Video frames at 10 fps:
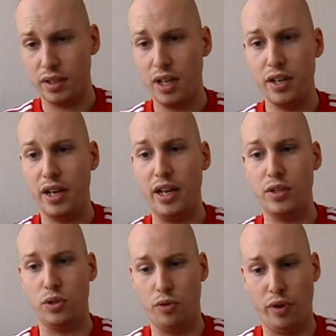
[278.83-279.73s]
getting your
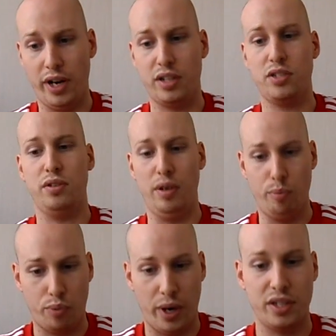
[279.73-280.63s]
hands on the racks
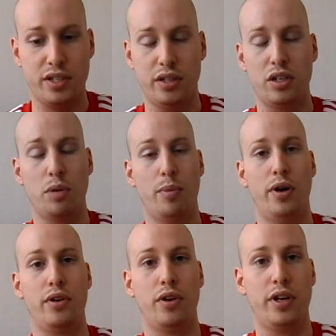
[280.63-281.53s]
and practicing
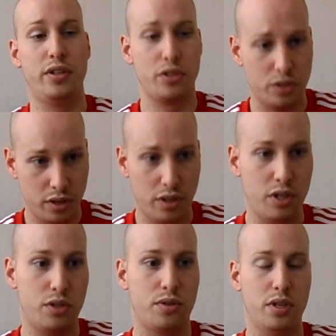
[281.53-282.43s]
command lines
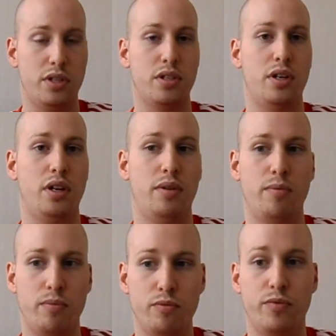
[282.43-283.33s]
is
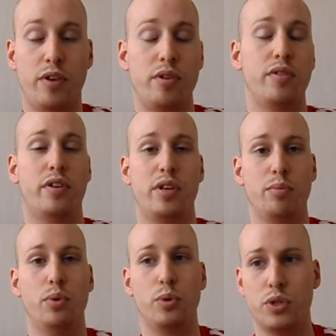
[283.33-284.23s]
very, very
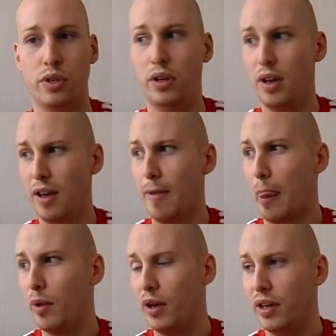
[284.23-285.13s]
important.
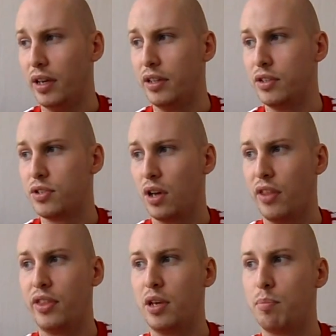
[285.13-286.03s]
And I
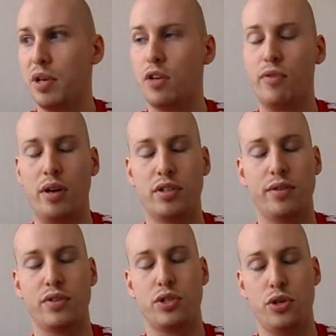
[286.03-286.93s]
think being around
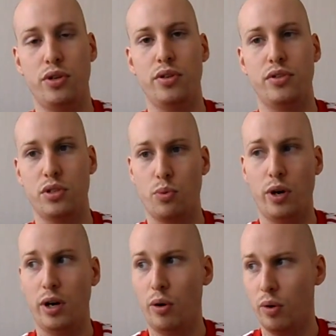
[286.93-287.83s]
other students as
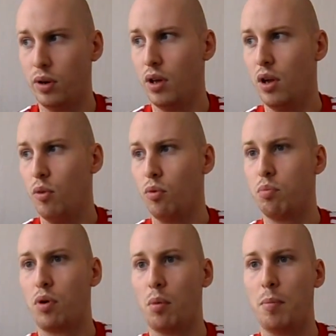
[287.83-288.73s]
well
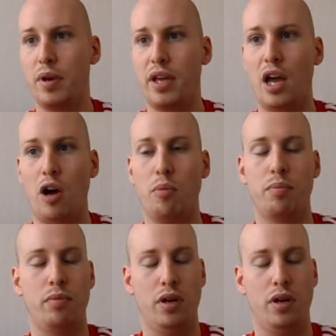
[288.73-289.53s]
will probably help